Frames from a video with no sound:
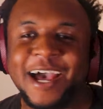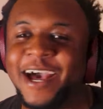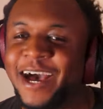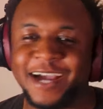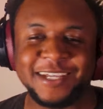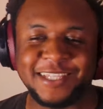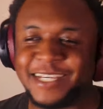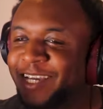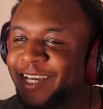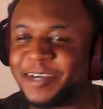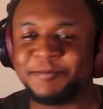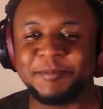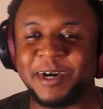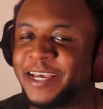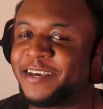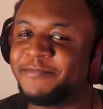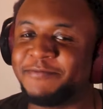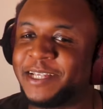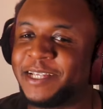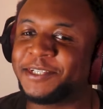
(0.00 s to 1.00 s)
I think I might
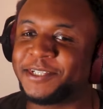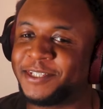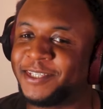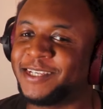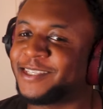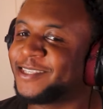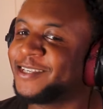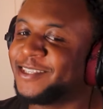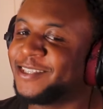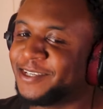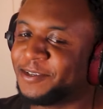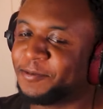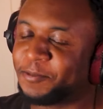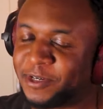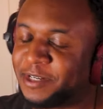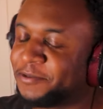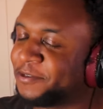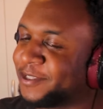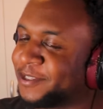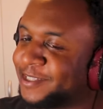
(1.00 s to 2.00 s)
have mentioned this in the
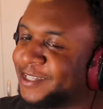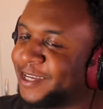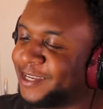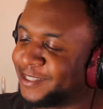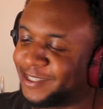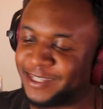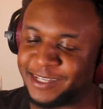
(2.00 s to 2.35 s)
previous nurse.